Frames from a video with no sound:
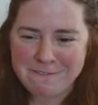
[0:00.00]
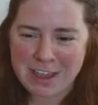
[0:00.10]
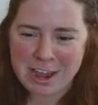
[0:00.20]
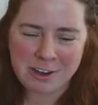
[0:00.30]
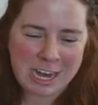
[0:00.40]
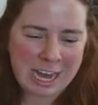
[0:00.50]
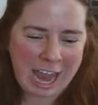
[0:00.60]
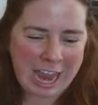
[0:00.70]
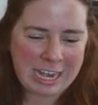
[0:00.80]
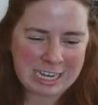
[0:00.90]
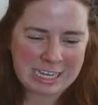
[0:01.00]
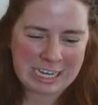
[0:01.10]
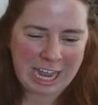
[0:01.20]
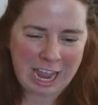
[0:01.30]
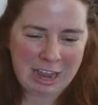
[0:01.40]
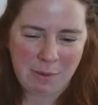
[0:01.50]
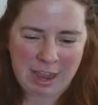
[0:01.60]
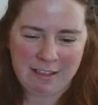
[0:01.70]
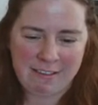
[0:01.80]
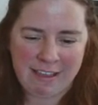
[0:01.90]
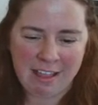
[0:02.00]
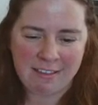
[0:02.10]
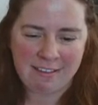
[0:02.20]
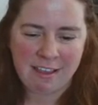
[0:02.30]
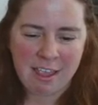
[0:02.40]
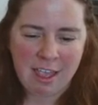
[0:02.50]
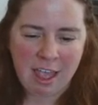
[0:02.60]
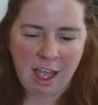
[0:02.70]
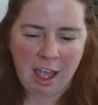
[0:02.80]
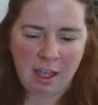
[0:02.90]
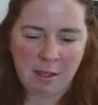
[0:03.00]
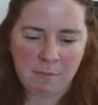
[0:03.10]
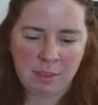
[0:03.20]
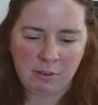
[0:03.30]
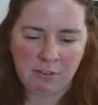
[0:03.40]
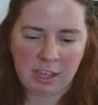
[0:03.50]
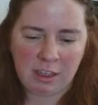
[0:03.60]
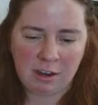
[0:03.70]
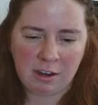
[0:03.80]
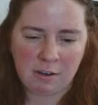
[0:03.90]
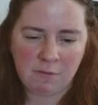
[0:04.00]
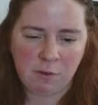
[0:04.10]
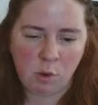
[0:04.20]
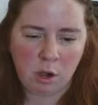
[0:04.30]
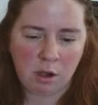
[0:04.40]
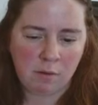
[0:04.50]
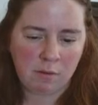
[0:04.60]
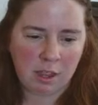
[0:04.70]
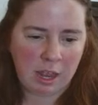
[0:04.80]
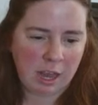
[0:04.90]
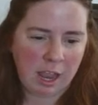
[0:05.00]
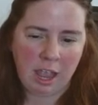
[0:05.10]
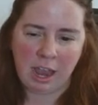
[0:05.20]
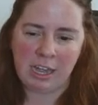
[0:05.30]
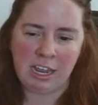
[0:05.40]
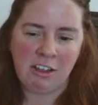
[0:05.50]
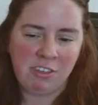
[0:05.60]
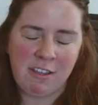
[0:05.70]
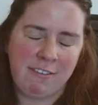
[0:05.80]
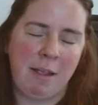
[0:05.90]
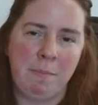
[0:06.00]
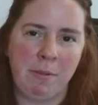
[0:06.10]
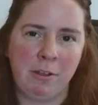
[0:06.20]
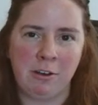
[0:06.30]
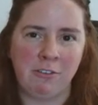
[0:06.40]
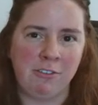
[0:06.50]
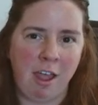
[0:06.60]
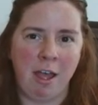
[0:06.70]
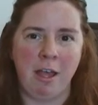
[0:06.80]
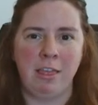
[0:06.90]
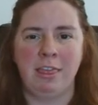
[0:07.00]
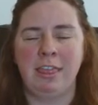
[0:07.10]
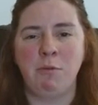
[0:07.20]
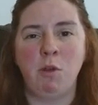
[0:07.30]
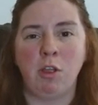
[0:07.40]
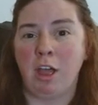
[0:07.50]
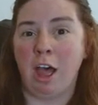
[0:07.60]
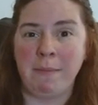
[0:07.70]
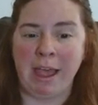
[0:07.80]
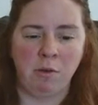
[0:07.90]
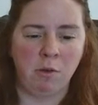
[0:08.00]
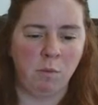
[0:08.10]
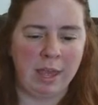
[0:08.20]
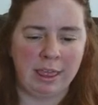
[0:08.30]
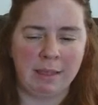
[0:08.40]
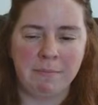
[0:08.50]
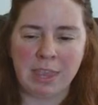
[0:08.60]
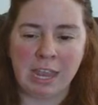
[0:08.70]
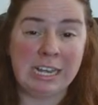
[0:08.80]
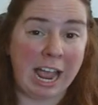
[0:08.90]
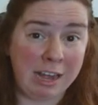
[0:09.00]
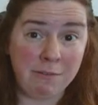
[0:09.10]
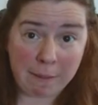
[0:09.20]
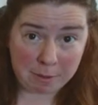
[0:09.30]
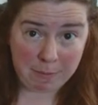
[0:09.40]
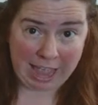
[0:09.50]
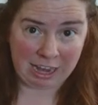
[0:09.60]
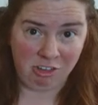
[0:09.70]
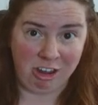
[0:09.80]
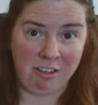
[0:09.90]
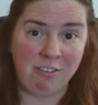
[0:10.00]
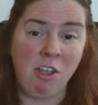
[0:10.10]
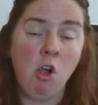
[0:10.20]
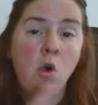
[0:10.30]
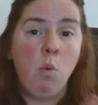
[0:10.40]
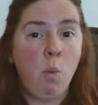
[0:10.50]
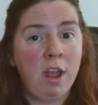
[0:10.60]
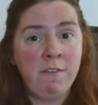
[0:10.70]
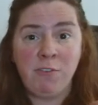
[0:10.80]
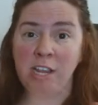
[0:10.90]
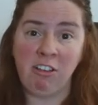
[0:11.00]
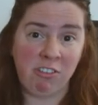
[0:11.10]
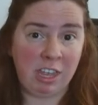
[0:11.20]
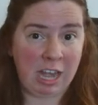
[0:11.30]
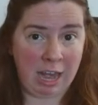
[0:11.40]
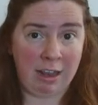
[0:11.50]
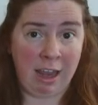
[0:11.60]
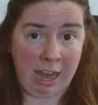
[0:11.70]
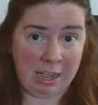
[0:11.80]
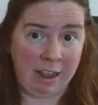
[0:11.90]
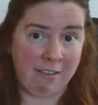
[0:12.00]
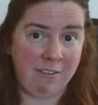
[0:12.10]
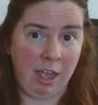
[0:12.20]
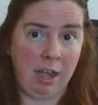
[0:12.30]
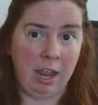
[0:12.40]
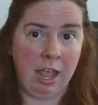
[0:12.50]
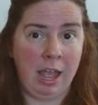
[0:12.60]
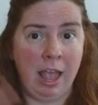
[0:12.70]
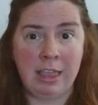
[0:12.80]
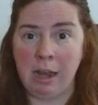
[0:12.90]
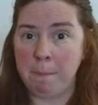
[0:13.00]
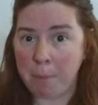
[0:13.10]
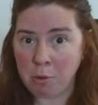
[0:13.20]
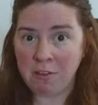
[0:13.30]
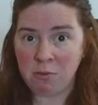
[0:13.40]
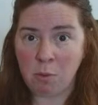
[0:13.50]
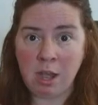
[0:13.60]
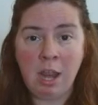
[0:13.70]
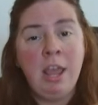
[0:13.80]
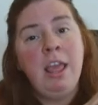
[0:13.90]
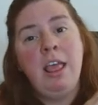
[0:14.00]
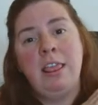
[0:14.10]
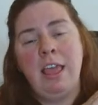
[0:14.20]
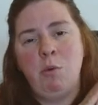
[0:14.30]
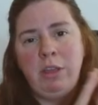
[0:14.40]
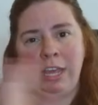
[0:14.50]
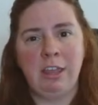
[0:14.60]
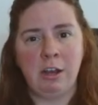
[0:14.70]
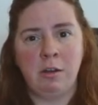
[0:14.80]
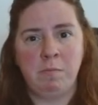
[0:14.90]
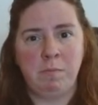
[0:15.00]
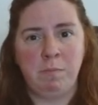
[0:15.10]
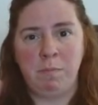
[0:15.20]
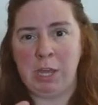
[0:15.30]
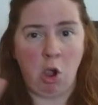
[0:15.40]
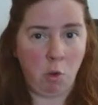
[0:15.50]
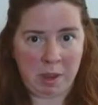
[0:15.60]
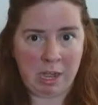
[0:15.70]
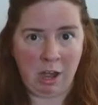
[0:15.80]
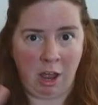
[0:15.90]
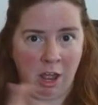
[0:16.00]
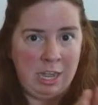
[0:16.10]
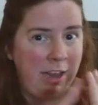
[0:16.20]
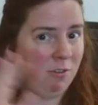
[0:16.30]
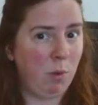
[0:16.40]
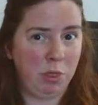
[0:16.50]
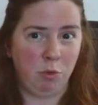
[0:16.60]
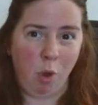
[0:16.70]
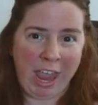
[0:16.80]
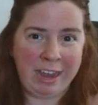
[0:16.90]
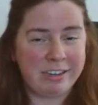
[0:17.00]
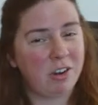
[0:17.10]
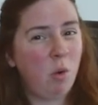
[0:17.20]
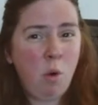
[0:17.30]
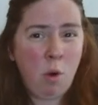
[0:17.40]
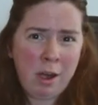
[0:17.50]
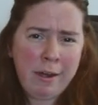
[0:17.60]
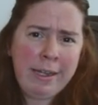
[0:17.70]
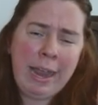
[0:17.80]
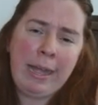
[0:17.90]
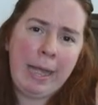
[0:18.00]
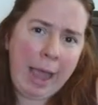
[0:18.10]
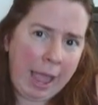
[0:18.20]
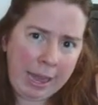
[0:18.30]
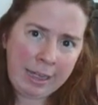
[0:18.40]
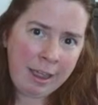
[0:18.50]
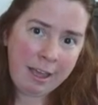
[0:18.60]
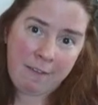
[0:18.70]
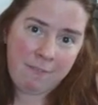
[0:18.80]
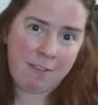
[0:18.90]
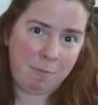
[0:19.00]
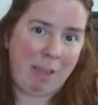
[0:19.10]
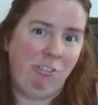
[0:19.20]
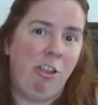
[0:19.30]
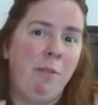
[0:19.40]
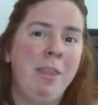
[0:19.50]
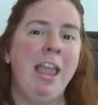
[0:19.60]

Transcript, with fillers: fingering and DK weight sets. Um, there's either for Hanukkah, and each of these samplers uh, will come out with nine wraps packages, one for each of the na- eight nights of Hanukkah, and then a bonus one that will either be opened on nights one through eight or night nine of the special.